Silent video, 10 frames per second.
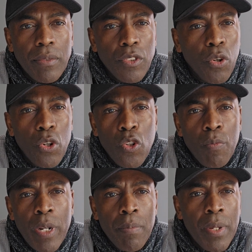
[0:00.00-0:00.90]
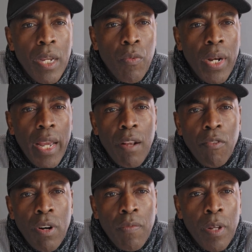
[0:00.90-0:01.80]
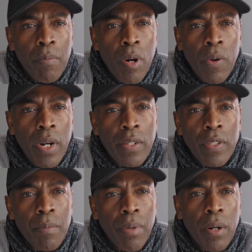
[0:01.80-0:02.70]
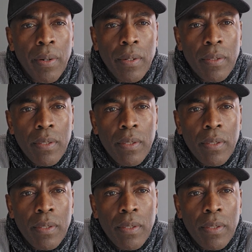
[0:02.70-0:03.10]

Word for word: No human being will ever have that power and has that power.